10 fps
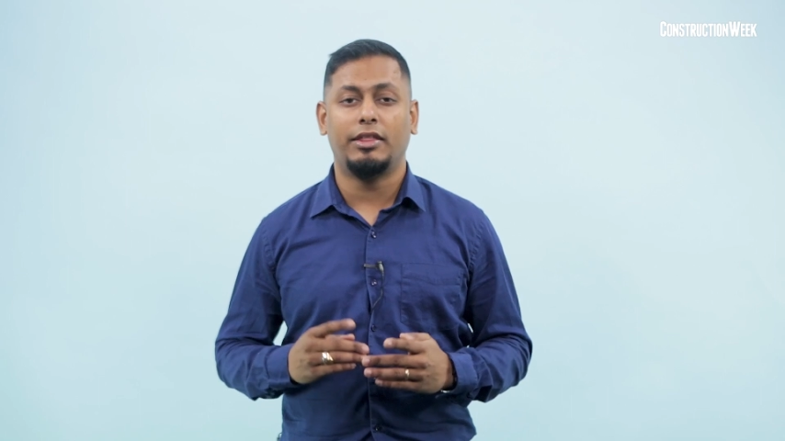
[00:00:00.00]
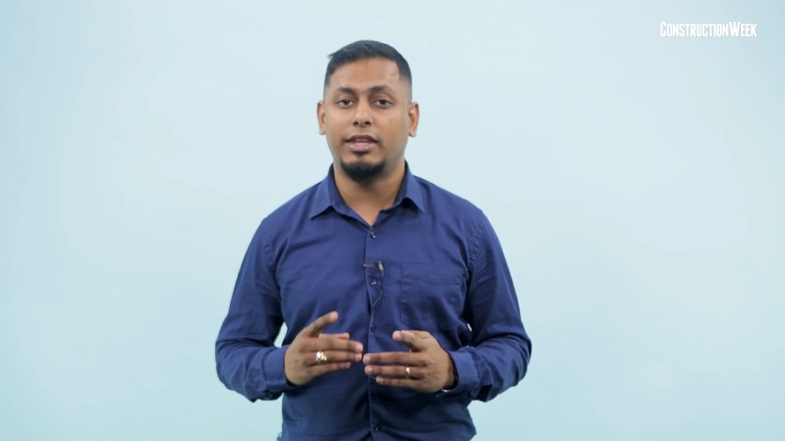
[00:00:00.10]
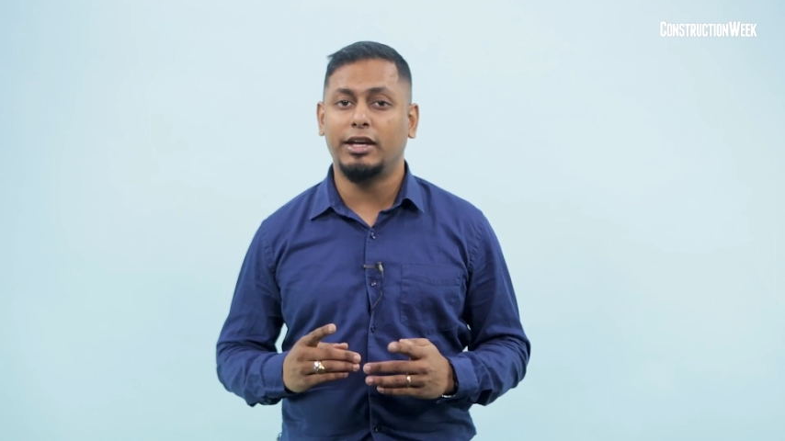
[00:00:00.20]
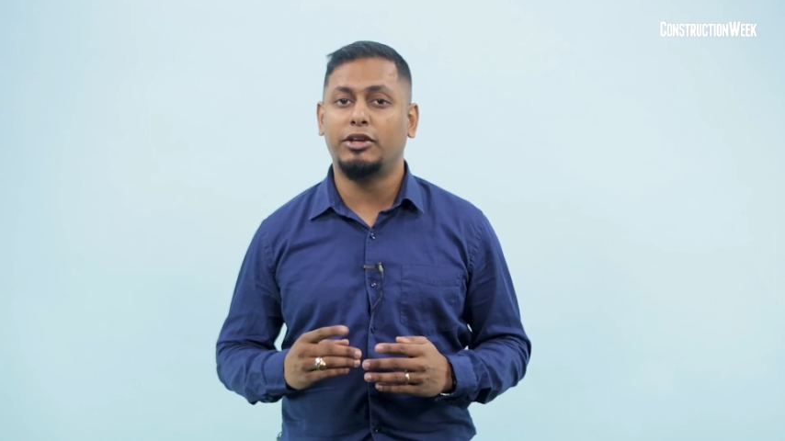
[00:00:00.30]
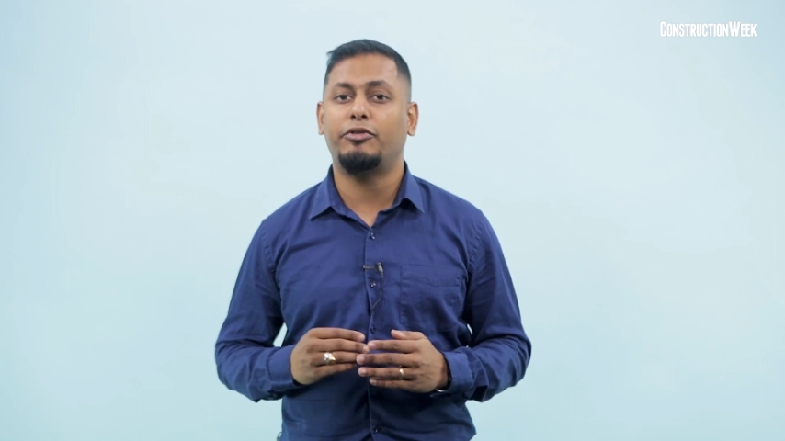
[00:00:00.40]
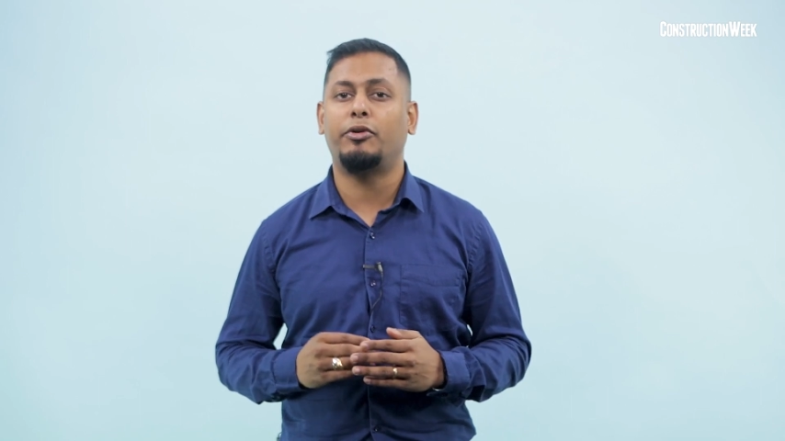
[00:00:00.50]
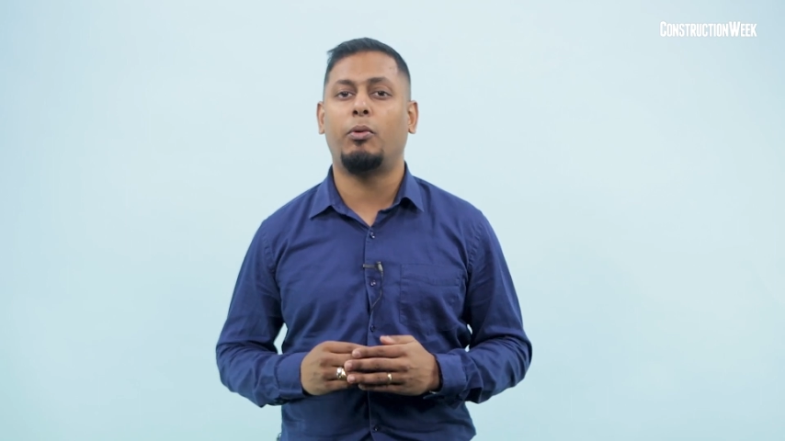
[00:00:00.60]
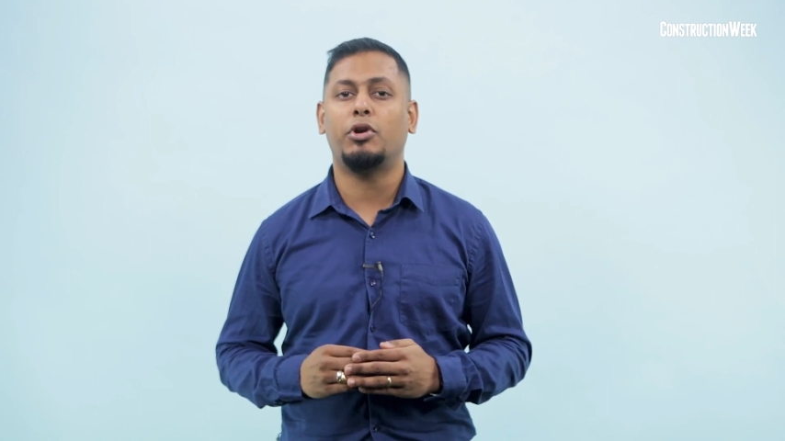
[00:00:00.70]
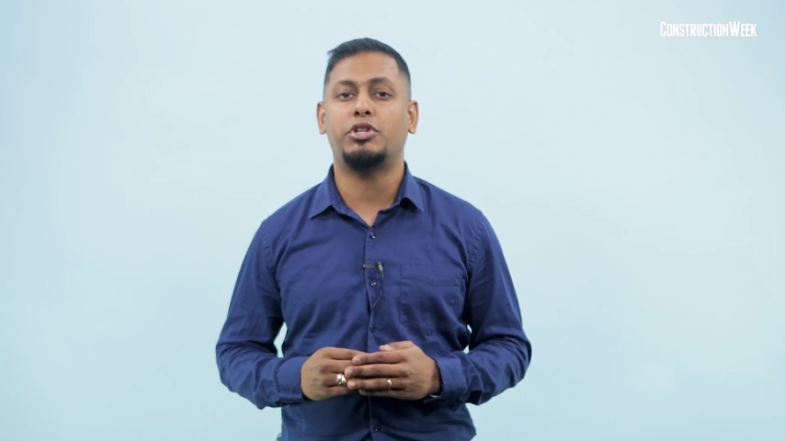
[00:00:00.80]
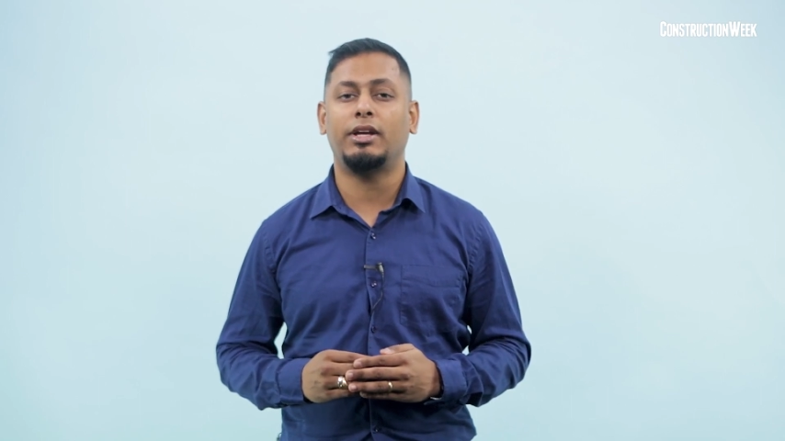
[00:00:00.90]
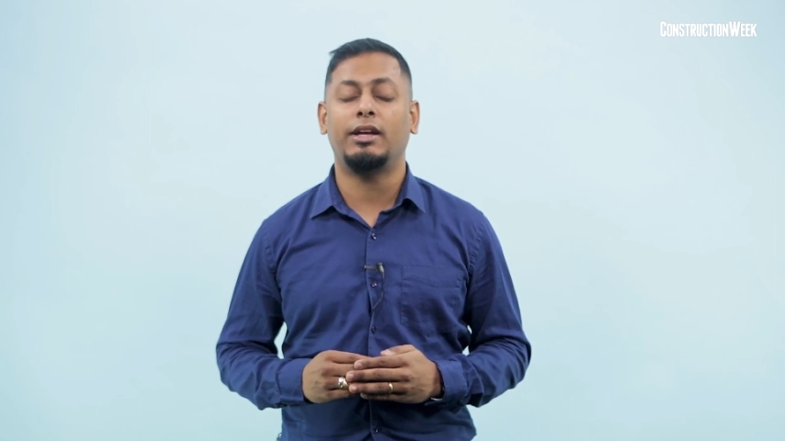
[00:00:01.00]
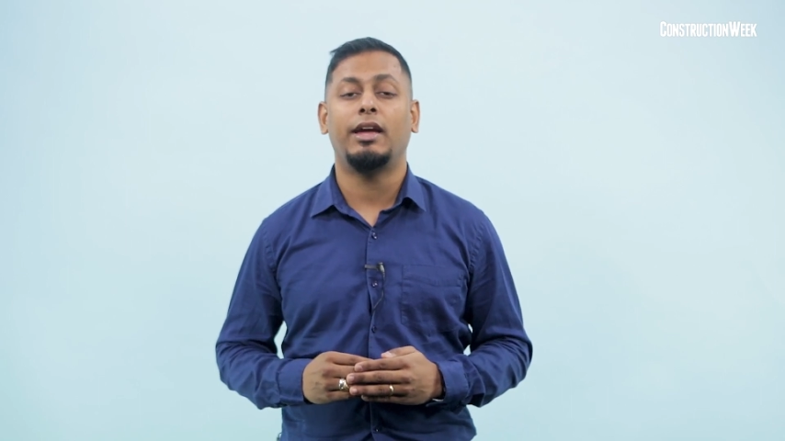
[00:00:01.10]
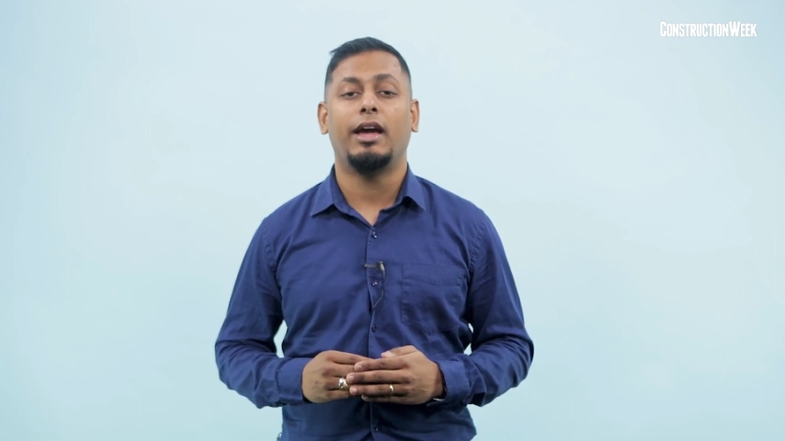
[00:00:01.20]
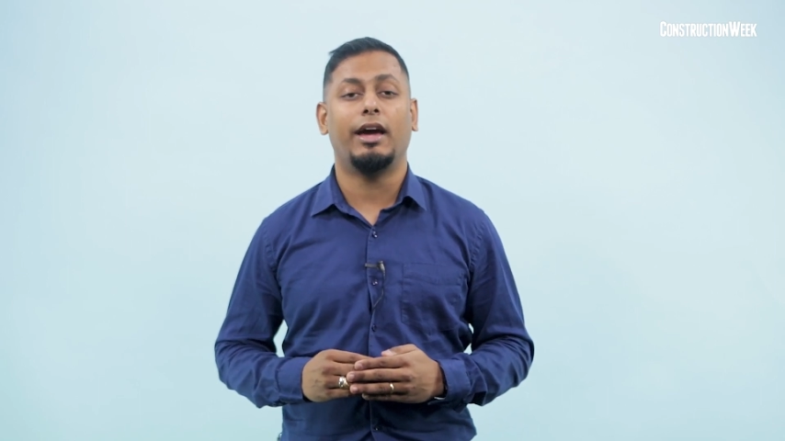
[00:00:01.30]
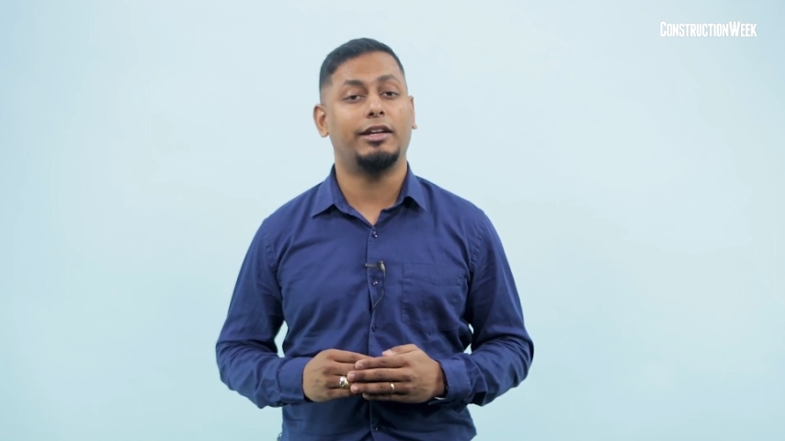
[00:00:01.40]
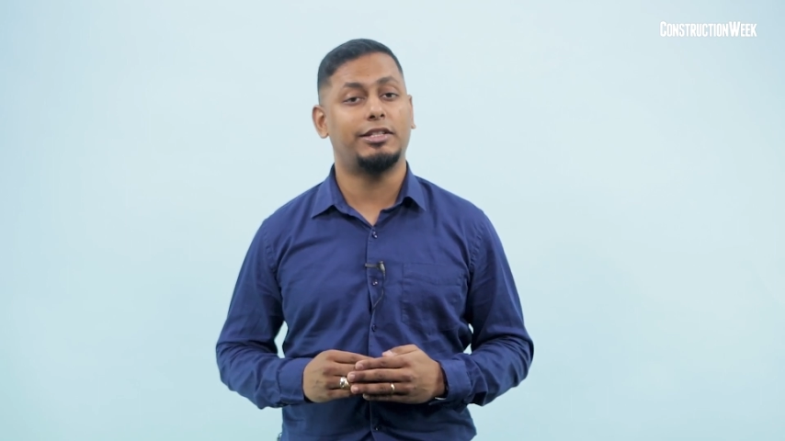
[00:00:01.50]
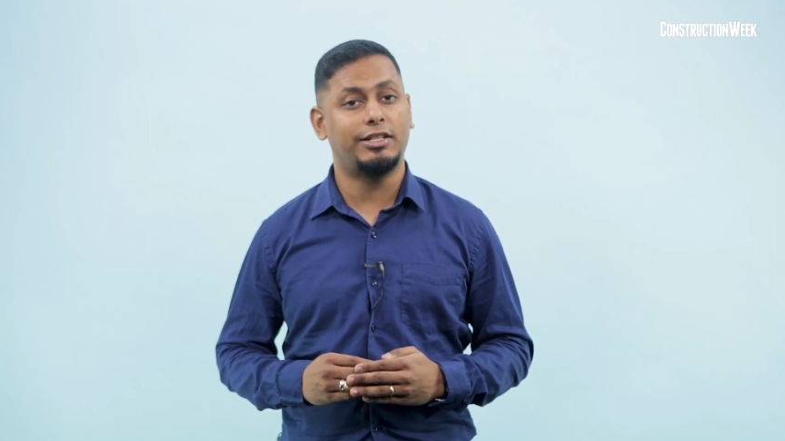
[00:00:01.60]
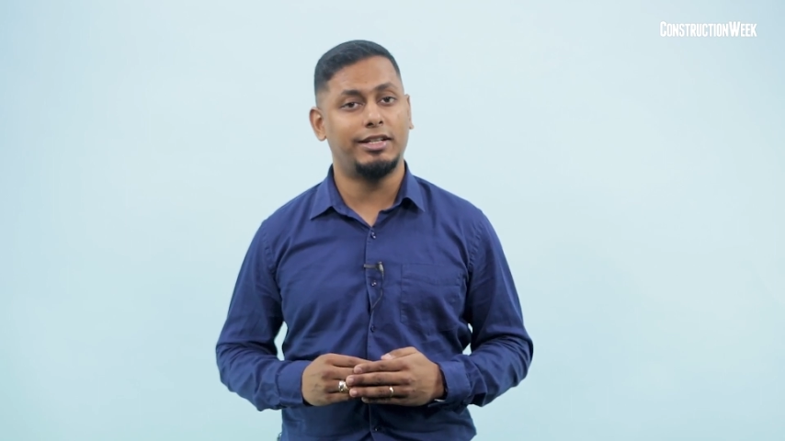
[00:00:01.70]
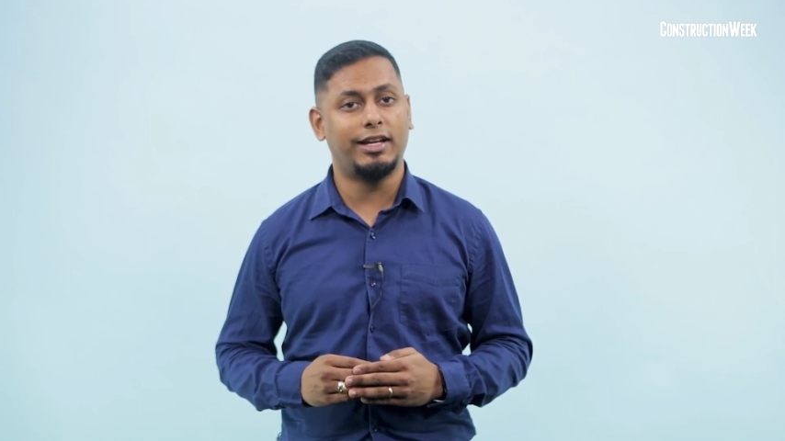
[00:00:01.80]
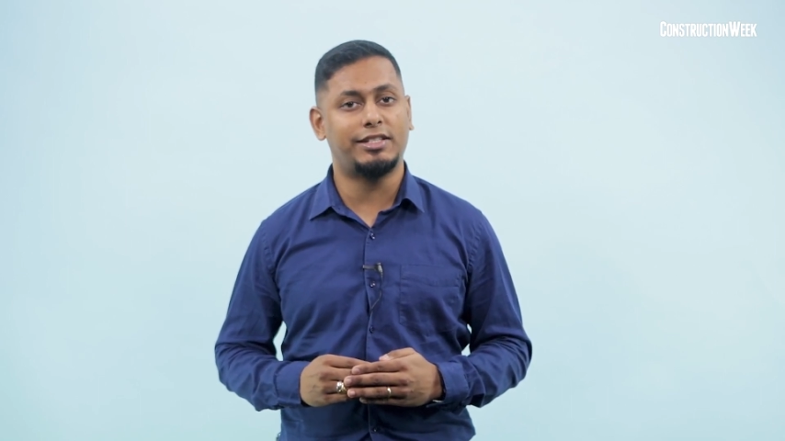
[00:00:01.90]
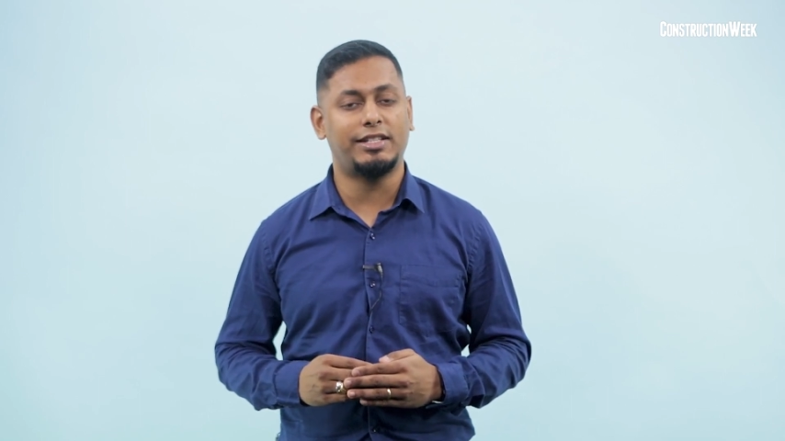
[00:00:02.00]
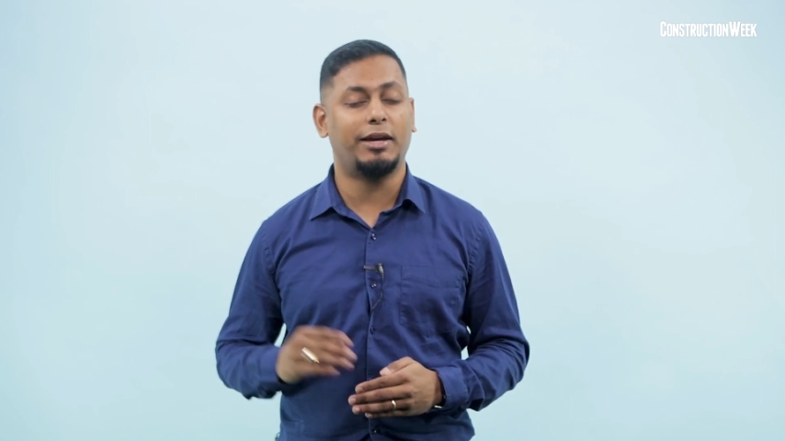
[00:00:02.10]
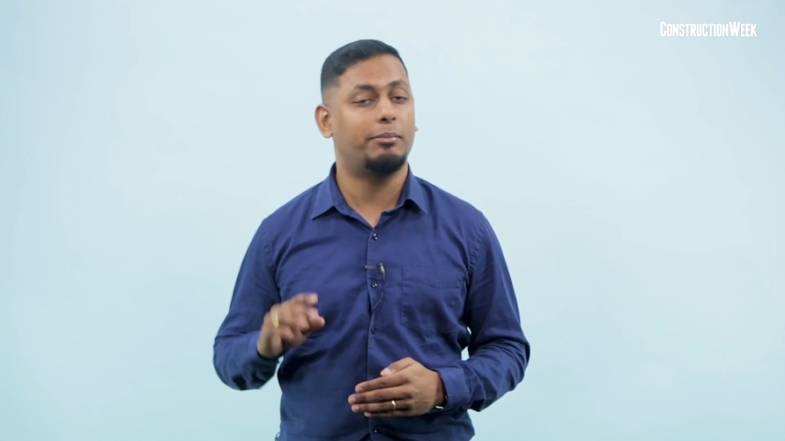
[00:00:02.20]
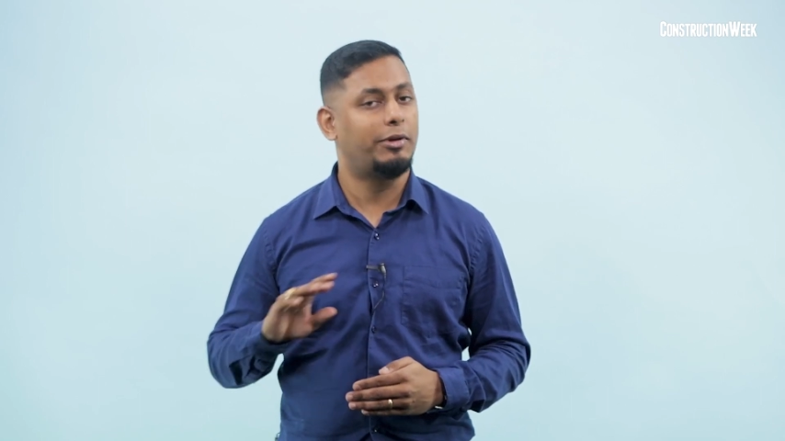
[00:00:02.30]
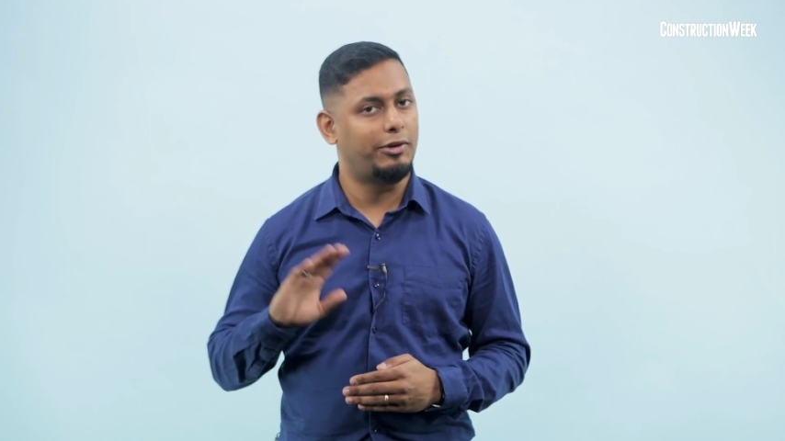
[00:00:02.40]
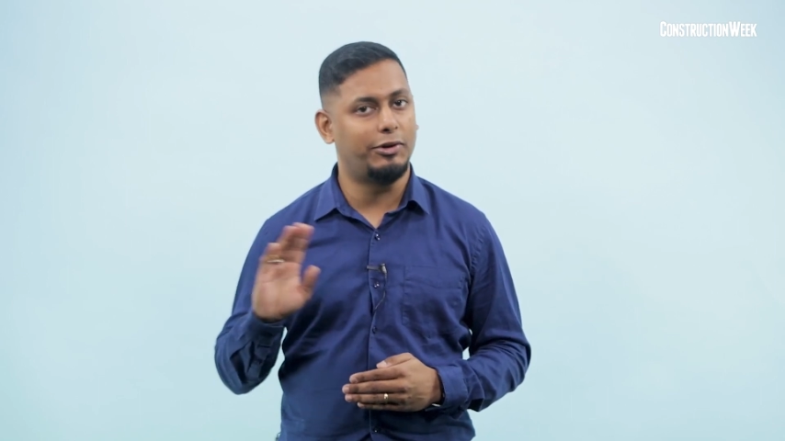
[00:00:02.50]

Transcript: Thank you for watching, and until next time,